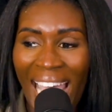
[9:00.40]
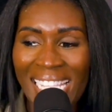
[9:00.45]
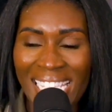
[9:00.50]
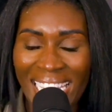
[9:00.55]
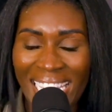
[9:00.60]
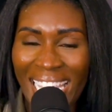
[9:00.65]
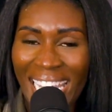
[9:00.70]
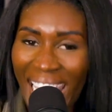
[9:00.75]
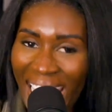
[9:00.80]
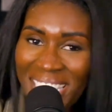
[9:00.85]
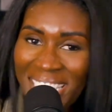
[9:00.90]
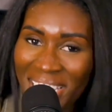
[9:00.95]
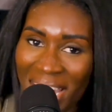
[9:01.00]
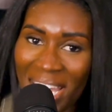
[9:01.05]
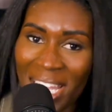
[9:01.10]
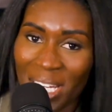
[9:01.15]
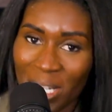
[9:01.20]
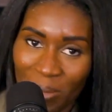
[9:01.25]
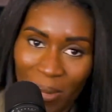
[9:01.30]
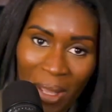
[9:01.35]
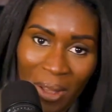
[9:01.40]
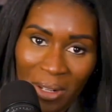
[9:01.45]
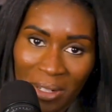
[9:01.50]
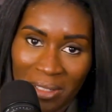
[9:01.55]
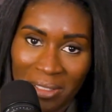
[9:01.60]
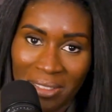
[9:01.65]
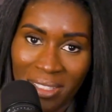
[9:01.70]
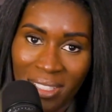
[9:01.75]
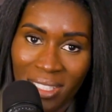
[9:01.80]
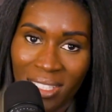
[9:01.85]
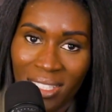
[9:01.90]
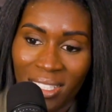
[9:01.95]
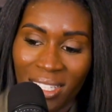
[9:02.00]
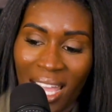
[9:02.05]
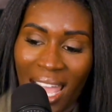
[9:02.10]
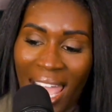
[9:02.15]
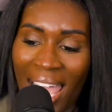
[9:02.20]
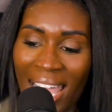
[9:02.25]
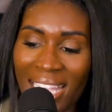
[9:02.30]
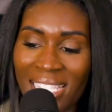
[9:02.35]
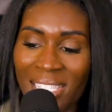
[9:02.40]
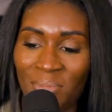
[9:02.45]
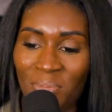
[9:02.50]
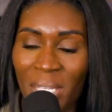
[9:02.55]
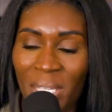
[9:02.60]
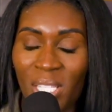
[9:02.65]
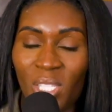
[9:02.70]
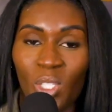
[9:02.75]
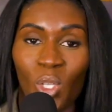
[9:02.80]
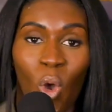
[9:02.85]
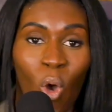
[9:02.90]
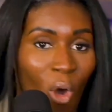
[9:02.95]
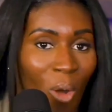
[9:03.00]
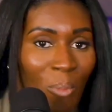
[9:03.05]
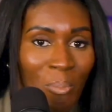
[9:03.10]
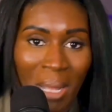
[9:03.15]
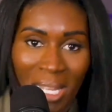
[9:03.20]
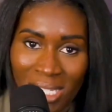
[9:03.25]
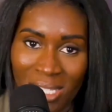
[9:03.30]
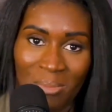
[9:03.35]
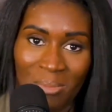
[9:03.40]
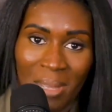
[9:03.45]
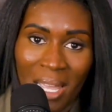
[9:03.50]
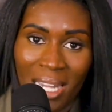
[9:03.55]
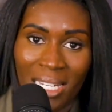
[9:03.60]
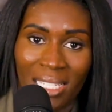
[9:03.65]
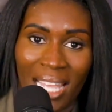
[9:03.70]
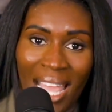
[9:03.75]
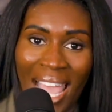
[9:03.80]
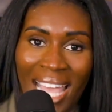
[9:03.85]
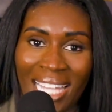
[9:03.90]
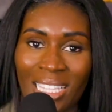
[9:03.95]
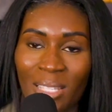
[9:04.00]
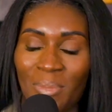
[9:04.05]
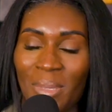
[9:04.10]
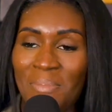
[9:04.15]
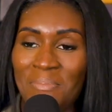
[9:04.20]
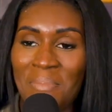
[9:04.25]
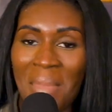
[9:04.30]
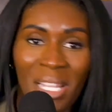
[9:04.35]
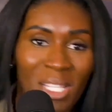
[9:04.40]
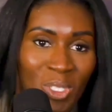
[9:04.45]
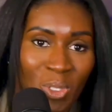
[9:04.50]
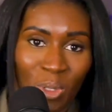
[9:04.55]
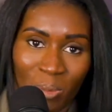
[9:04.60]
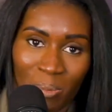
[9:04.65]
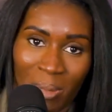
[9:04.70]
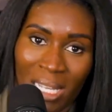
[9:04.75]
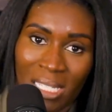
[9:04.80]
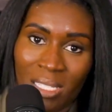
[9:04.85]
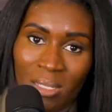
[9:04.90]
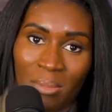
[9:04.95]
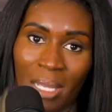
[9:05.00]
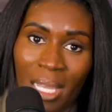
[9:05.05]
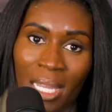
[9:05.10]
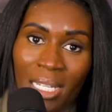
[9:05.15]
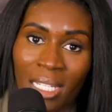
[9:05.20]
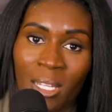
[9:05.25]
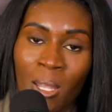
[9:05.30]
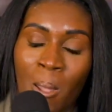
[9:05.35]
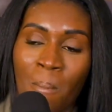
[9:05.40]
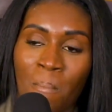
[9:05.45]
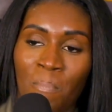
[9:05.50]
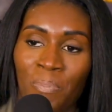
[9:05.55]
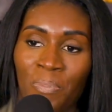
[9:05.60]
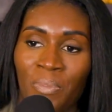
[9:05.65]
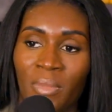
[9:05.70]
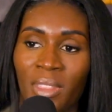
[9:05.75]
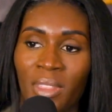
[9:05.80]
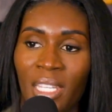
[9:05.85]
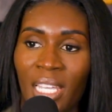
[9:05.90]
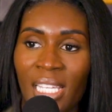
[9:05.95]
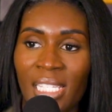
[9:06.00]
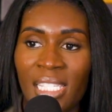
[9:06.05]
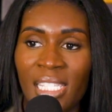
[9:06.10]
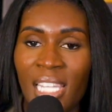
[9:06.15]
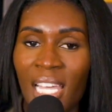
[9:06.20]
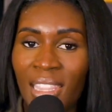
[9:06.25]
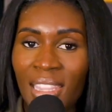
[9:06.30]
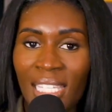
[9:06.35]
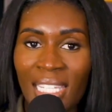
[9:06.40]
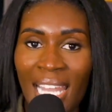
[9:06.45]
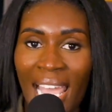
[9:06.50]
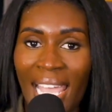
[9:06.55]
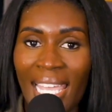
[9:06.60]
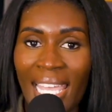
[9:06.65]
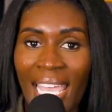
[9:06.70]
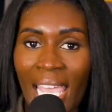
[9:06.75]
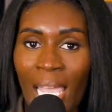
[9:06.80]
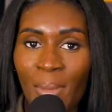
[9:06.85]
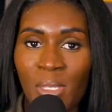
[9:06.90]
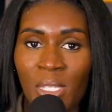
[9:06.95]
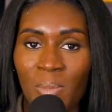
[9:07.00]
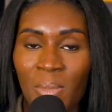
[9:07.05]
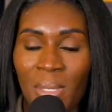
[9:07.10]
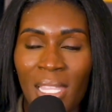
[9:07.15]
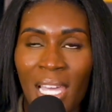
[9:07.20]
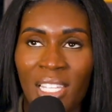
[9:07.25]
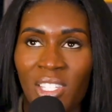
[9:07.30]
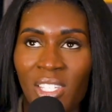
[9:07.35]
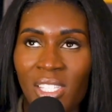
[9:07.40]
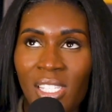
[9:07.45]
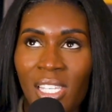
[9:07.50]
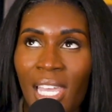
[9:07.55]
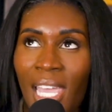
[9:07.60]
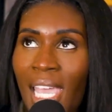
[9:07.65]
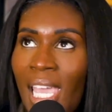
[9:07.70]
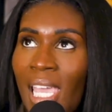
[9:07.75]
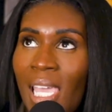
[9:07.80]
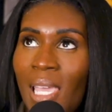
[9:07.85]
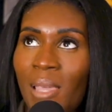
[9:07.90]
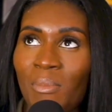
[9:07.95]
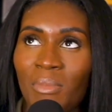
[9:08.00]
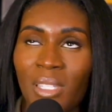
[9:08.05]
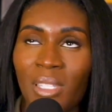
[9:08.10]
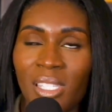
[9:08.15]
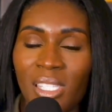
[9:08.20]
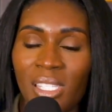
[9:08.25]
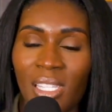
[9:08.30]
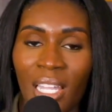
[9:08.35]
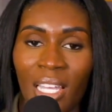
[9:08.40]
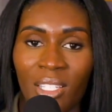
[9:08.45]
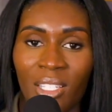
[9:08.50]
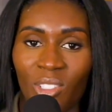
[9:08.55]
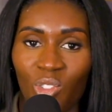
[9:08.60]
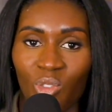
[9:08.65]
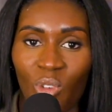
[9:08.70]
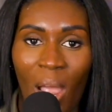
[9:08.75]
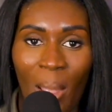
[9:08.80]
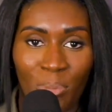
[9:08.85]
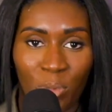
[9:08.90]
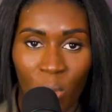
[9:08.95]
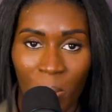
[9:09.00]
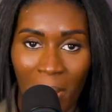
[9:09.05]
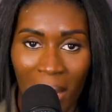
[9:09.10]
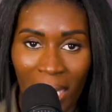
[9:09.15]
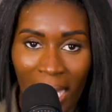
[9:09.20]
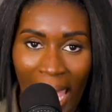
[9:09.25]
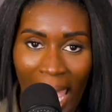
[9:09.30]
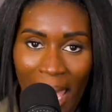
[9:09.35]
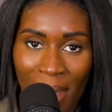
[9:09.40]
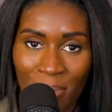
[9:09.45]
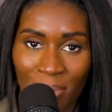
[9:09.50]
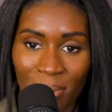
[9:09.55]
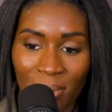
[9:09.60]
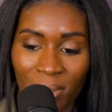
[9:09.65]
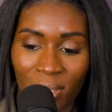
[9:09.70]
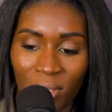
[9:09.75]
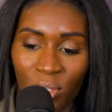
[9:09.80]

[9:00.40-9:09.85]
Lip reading: I had to get educated about it. I had to be taught by somebody. I had to be mentored by somebody. There's nothing that came to me that just like dropped on my lap,